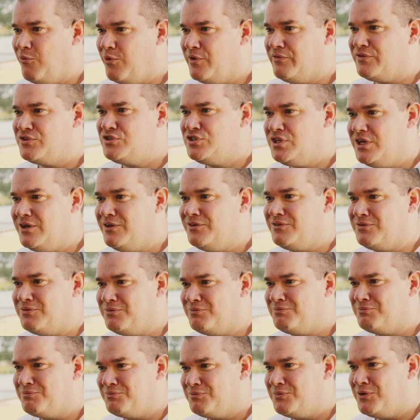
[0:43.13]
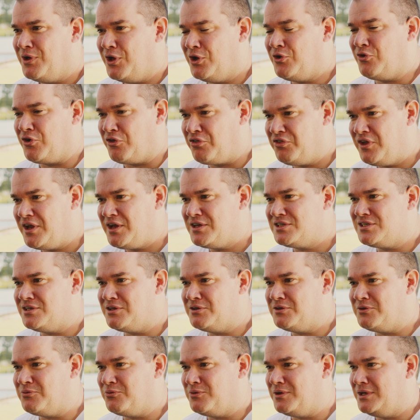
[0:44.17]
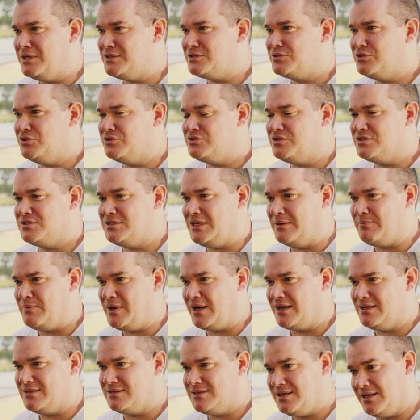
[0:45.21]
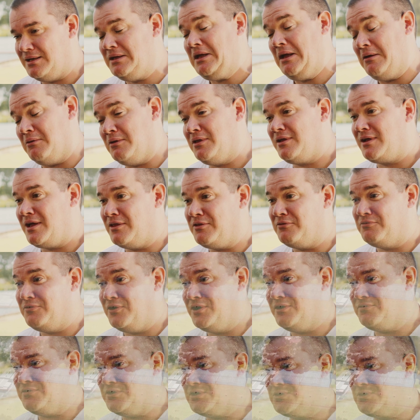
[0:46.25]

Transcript: We've achieved a lot of things, and I think it's good to step back and say, yeah, well, okay, the 5